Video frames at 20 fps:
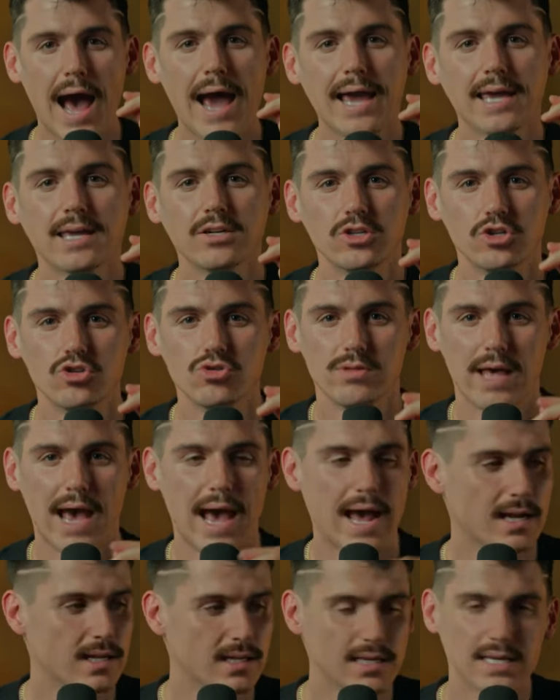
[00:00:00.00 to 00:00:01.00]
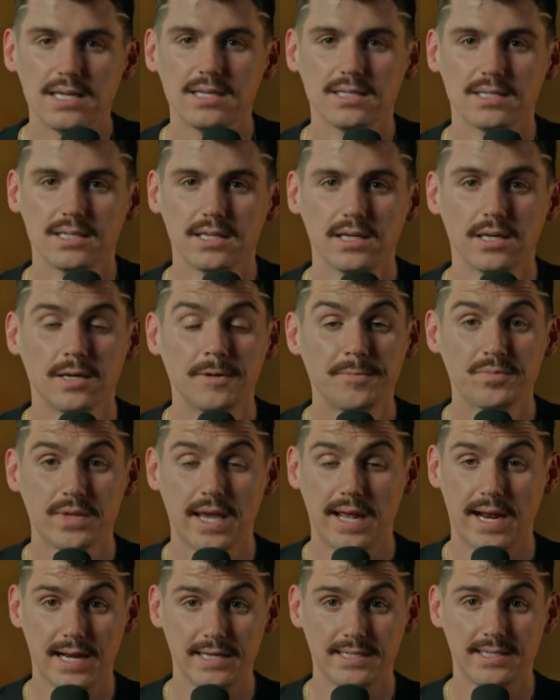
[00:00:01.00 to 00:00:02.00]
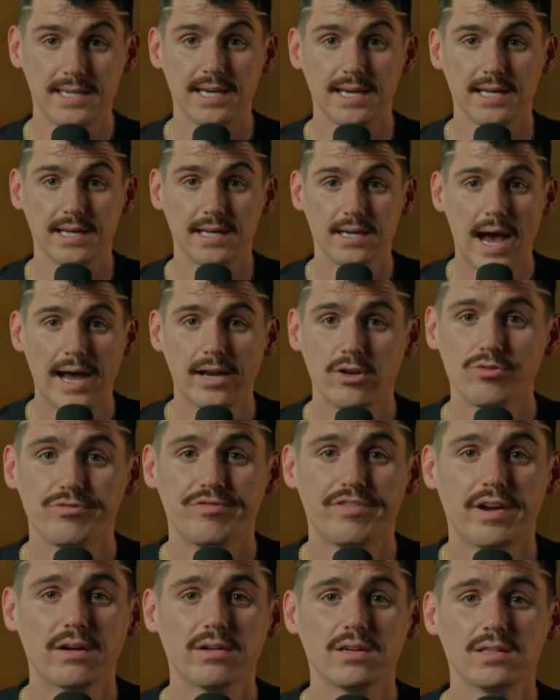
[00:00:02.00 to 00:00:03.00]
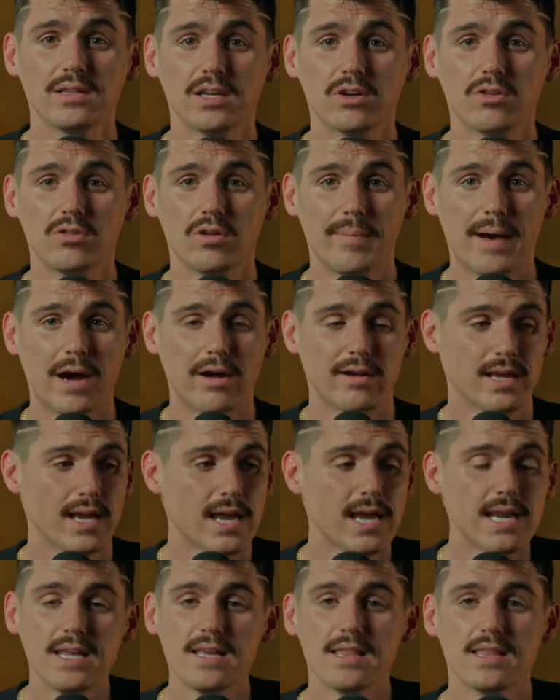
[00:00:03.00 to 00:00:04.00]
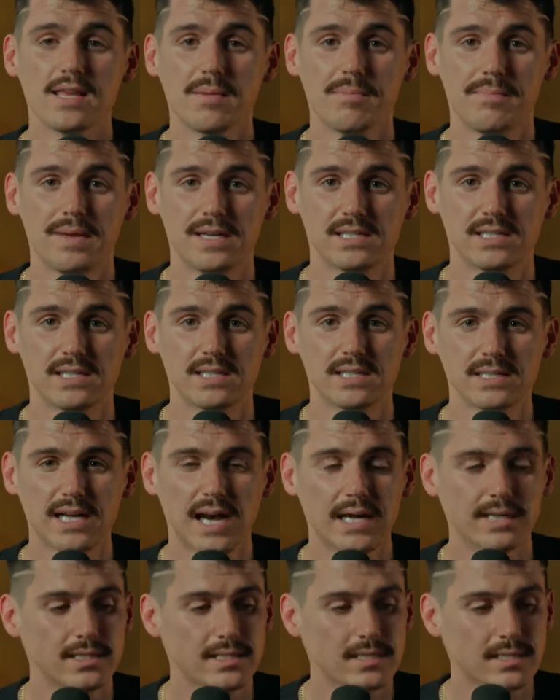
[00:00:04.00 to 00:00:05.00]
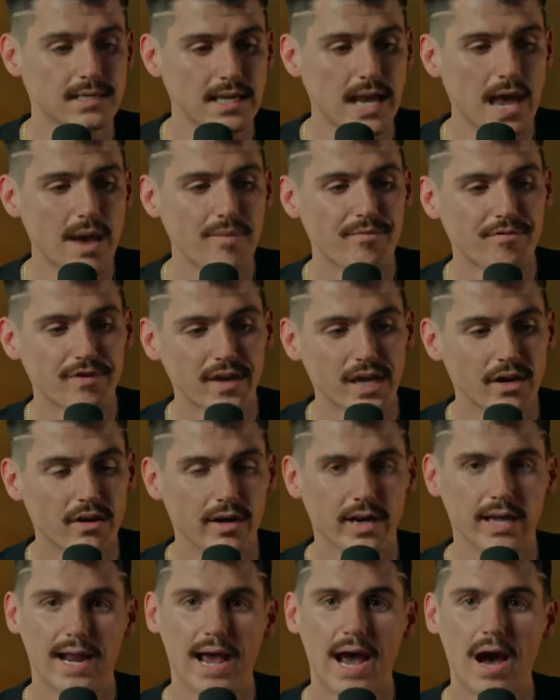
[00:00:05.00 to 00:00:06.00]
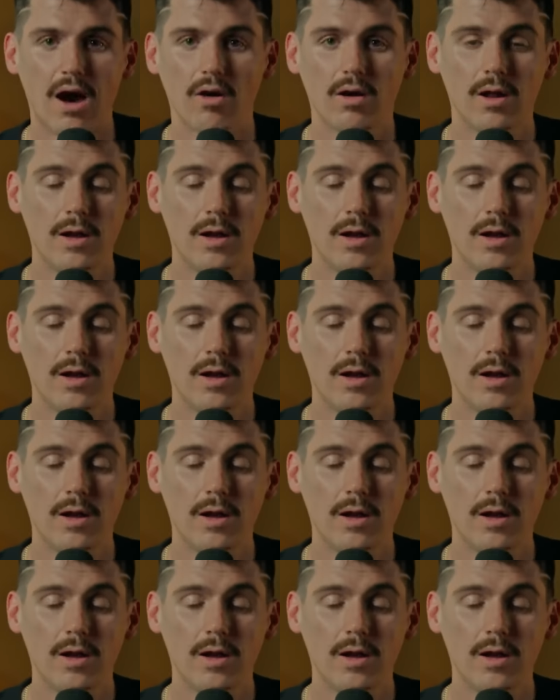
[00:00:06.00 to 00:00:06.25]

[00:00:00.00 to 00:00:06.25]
"I can do that. Easy." And I did. I knew very little about anything business. I just kept figuring it out.